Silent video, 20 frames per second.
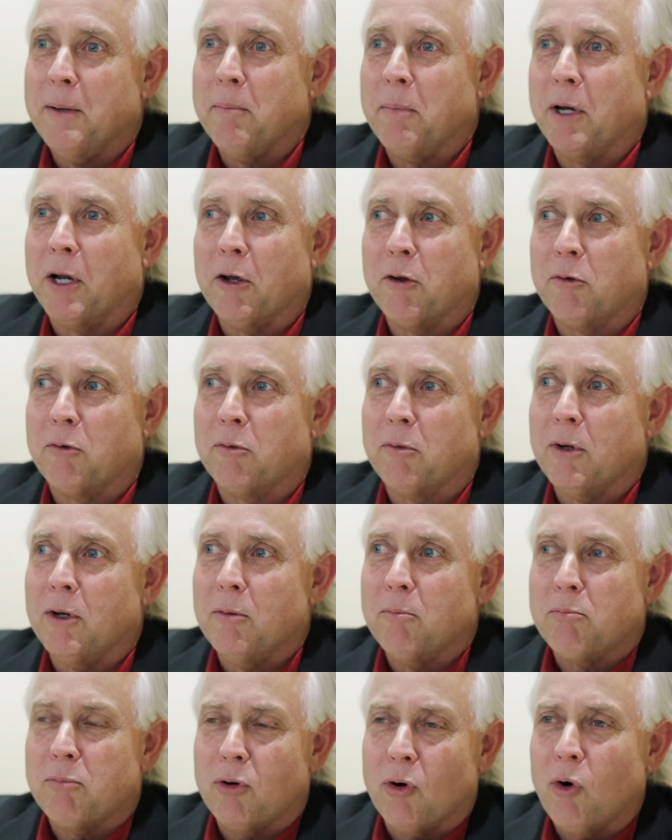Because
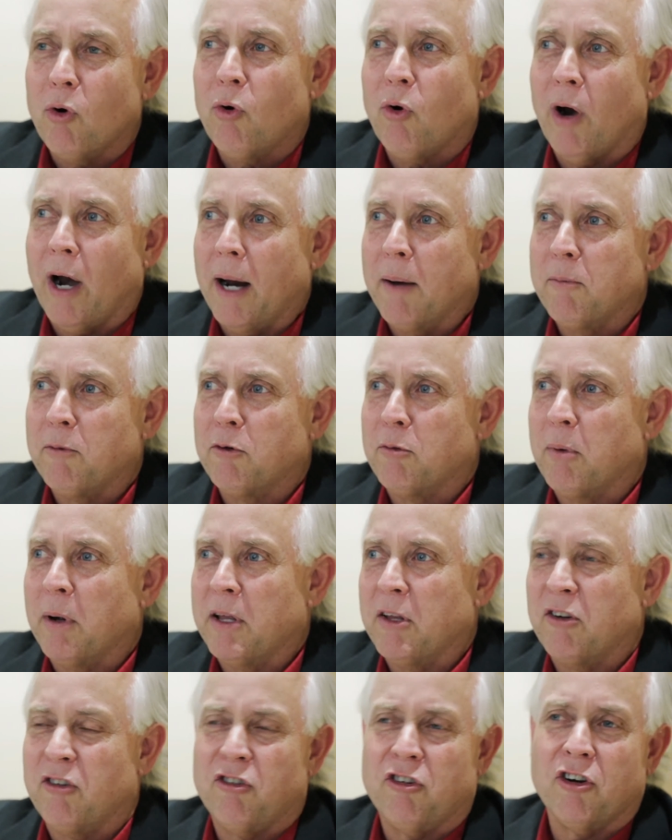programs,
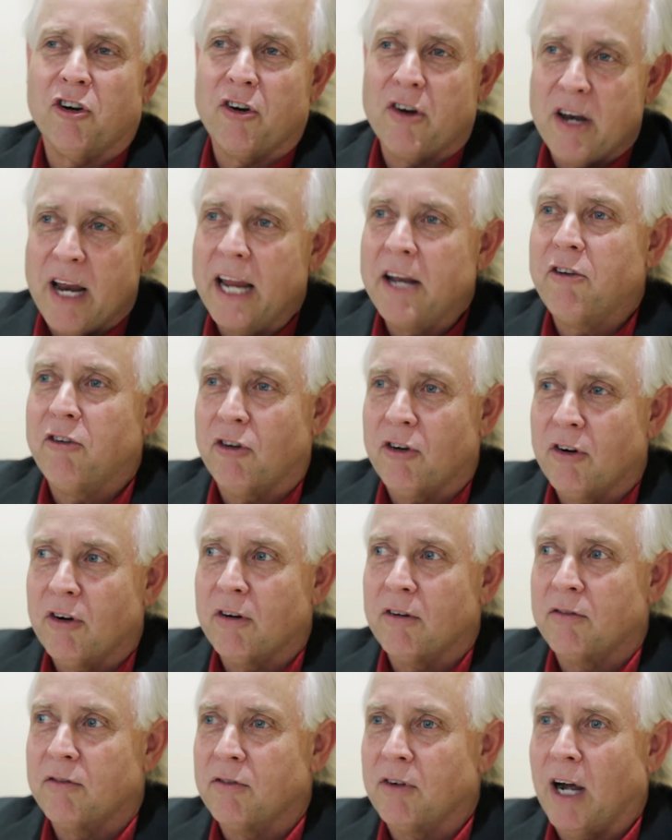by the sheer nature
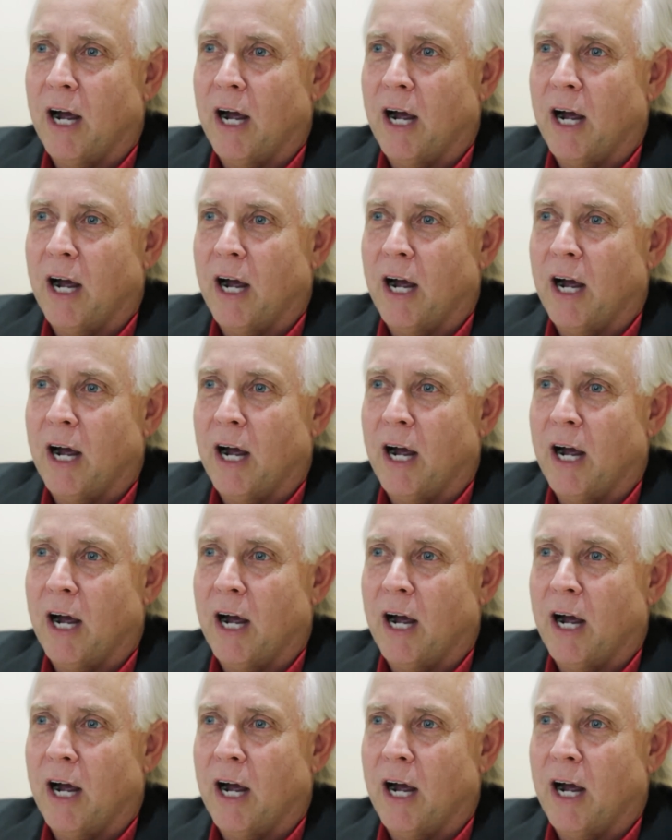of